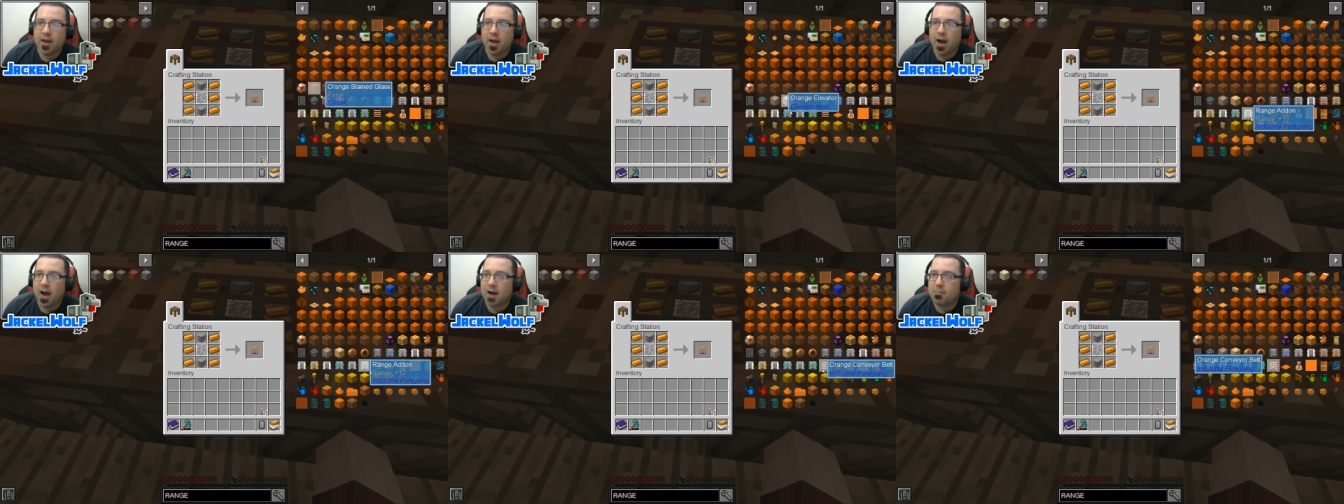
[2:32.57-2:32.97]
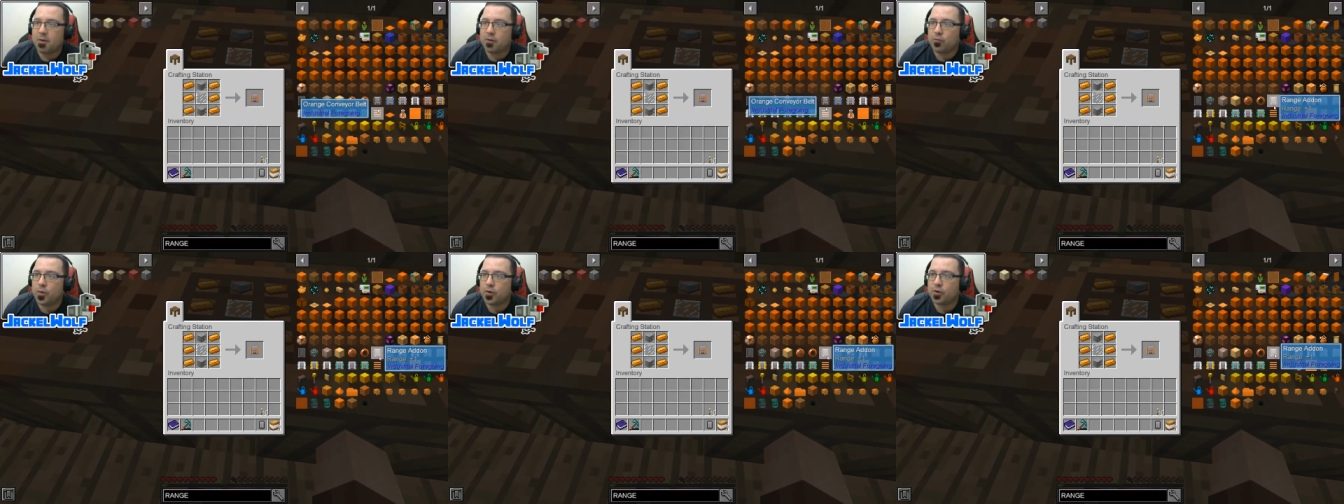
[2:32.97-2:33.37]
Uh, but
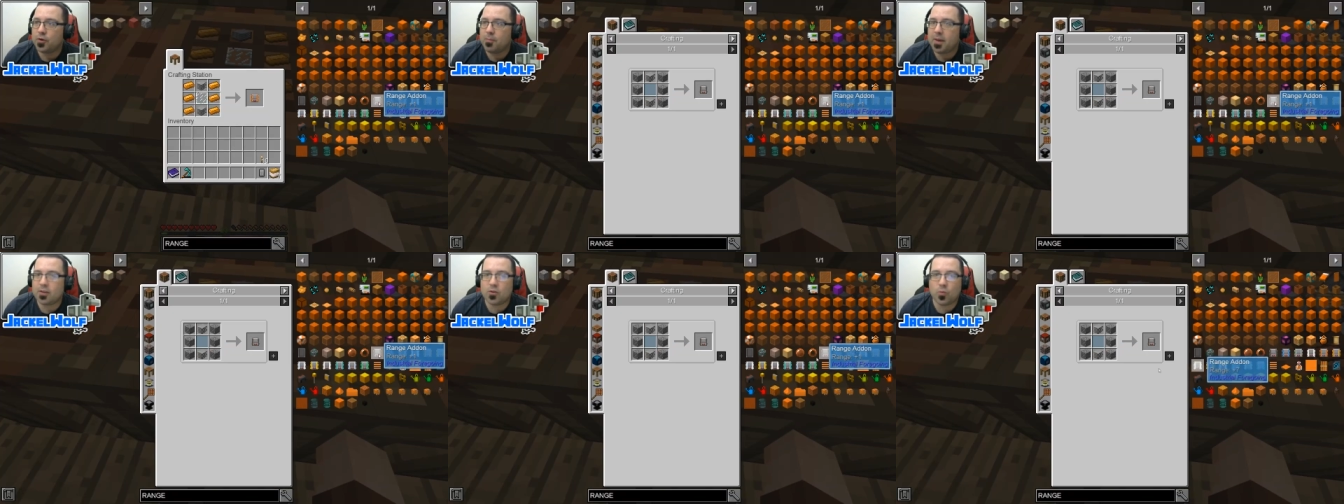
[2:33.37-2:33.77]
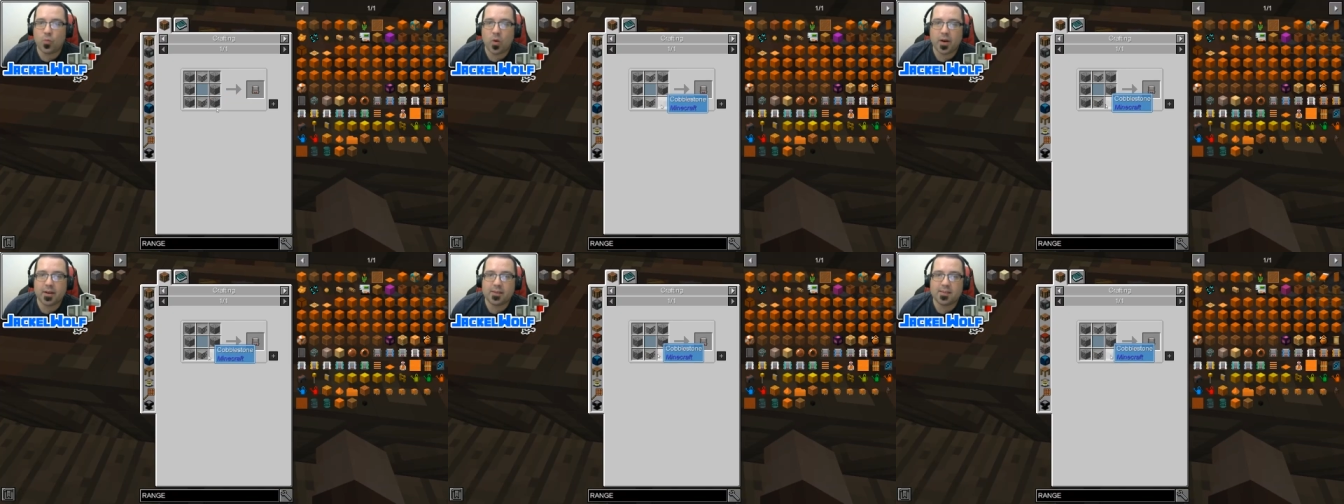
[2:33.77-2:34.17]
if we are going to make the
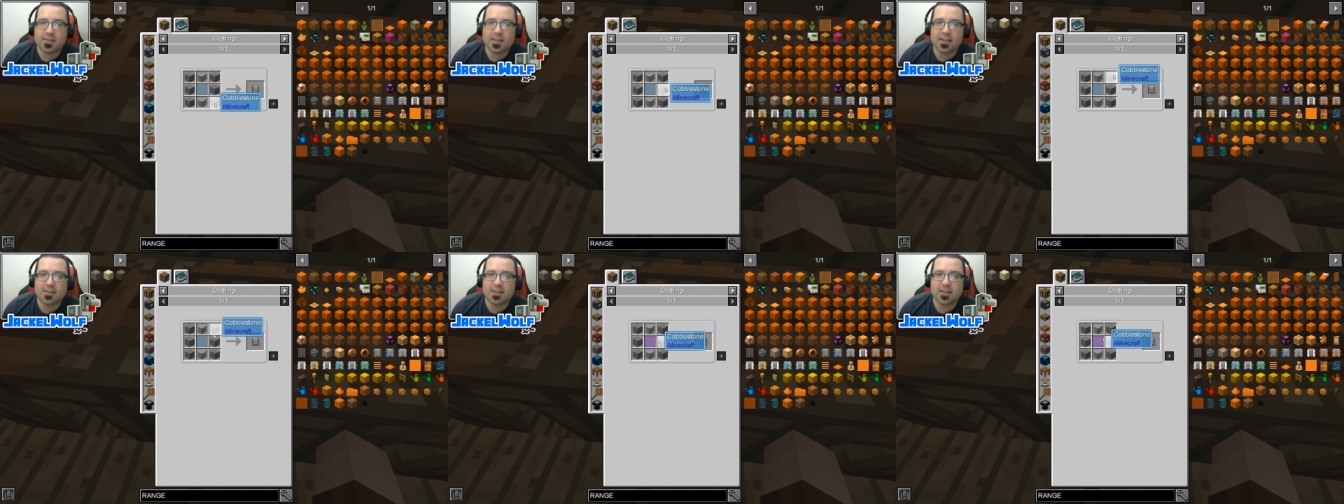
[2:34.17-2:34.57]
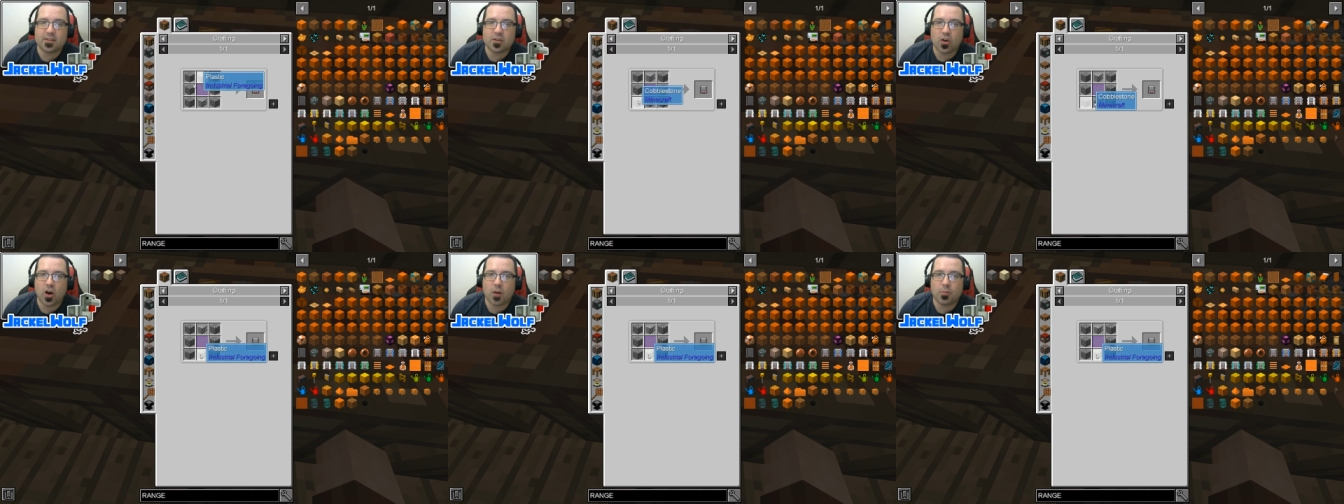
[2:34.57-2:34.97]
one, it's as easy as
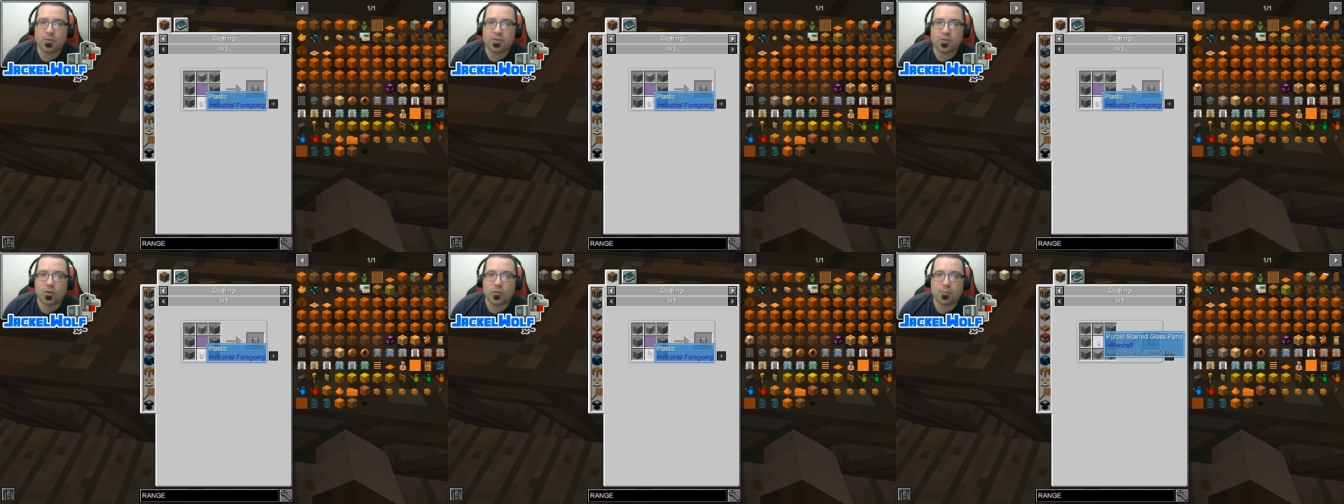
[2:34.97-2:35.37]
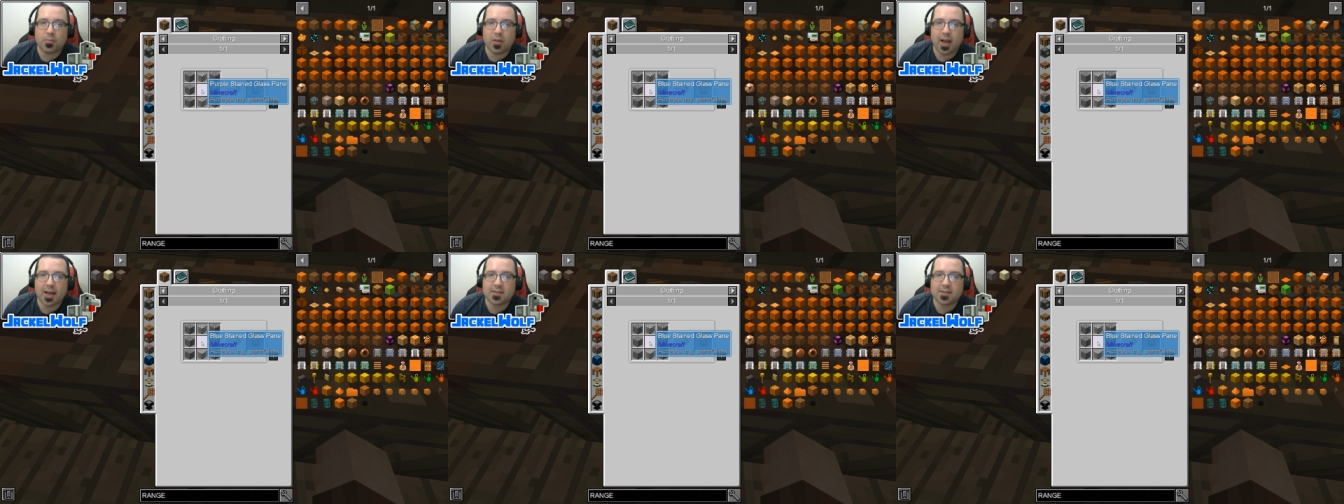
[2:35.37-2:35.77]
cobblestone,
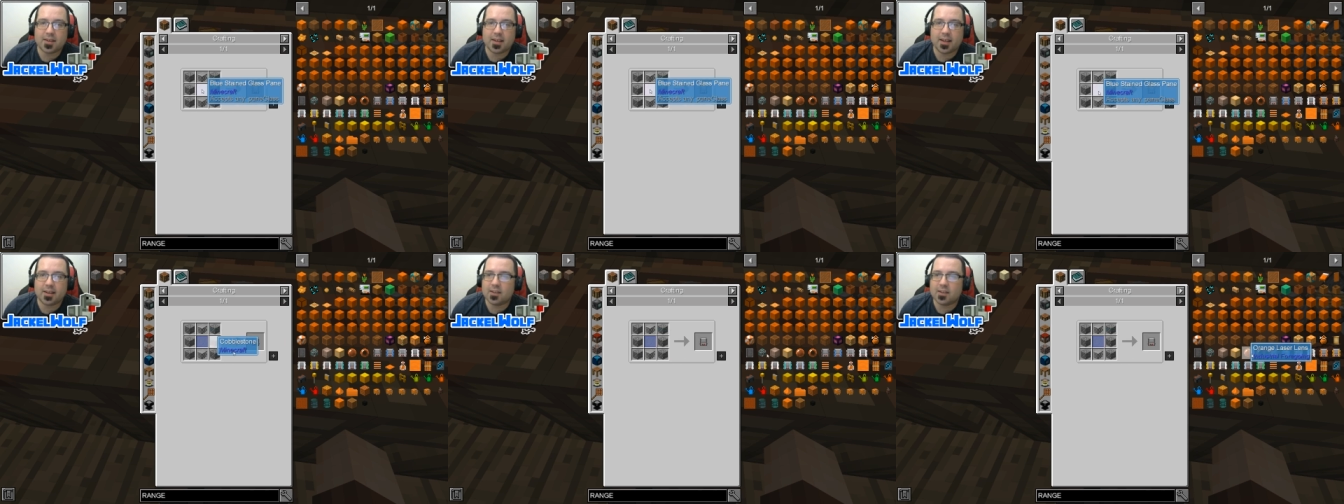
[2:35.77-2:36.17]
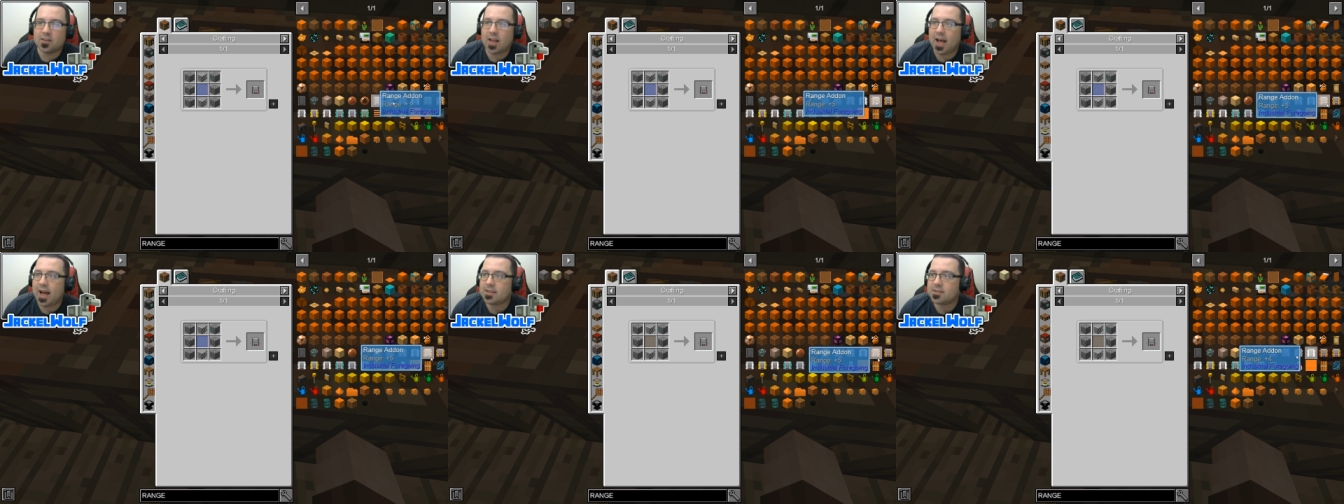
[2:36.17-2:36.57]
plastic, and
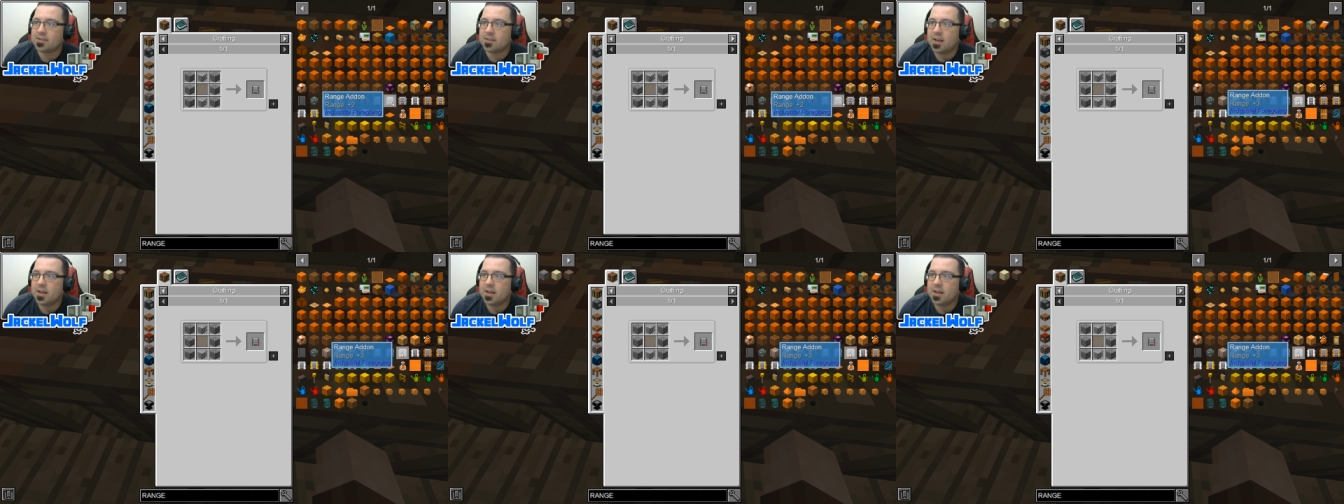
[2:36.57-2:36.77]
glass.